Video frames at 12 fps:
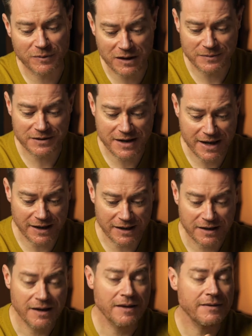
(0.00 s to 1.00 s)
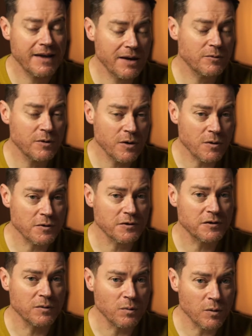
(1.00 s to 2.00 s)
what I'm saying, that will cause
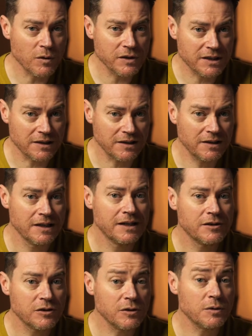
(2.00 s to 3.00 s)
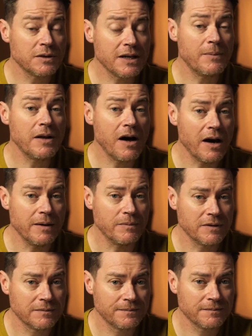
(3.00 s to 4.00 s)
the water to sublime.
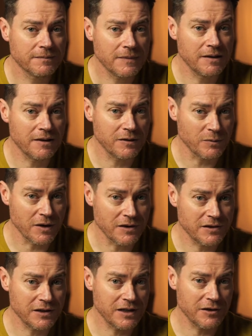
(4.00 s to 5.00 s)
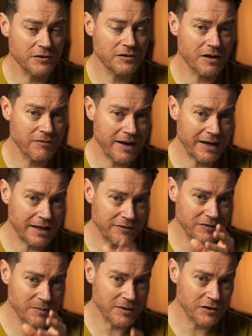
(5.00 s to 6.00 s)
In other words, it goes directly
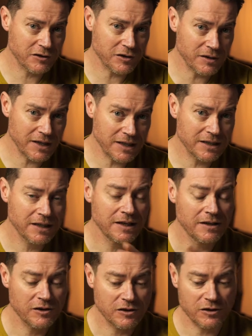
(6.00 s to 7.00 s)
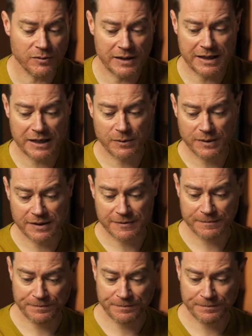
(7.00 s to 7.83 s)
from a solid to a liquid.